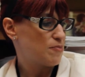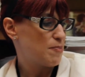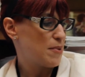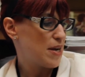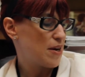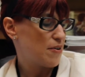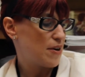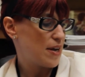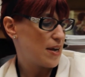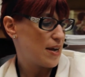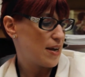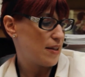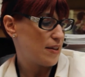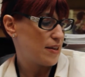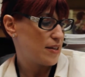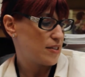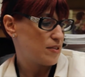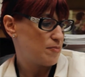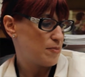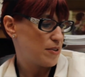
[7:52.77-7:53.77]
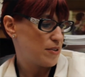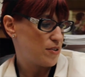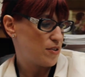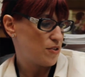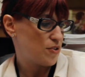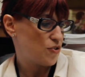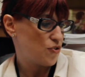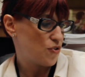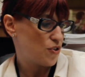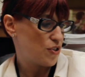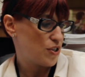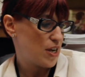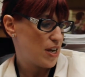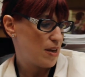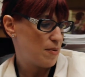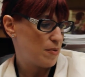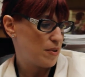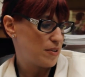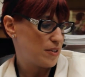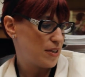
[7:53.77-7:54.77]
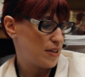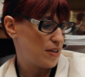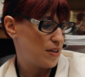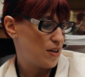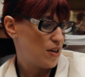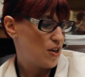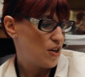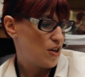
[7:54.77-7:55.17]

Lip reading: Mary, alias Mr. George Hamilton,